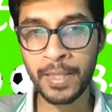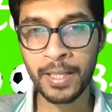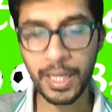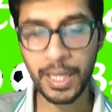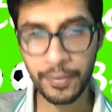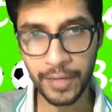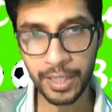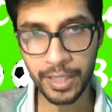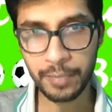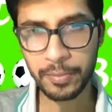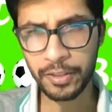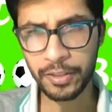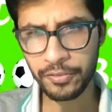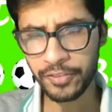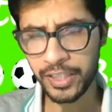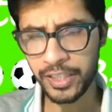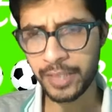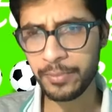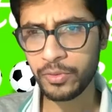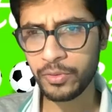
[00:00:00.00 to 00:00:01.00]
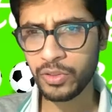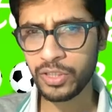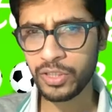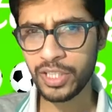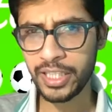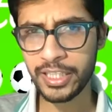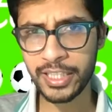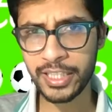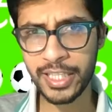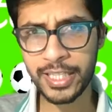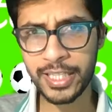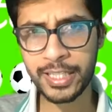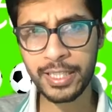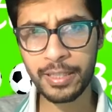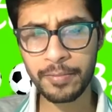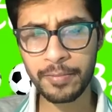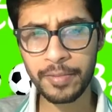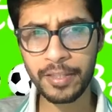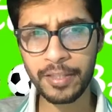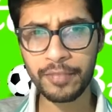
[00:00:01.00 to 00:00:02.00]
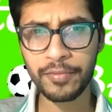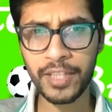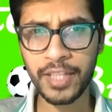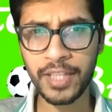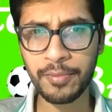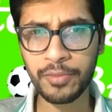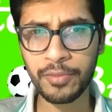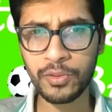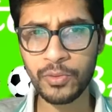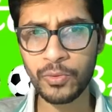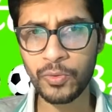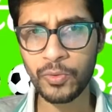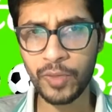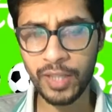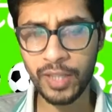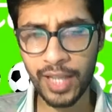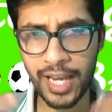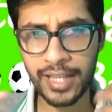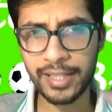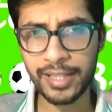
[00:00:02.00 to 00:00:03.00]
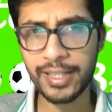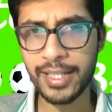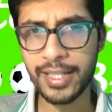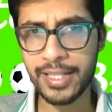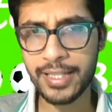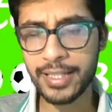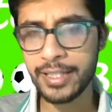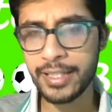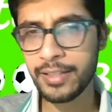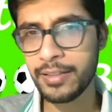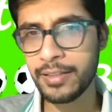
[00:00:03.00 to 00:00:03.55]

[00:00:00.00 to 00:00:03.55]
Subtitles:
I've had a bit of time to digest it, a bit of time to try to analyze it,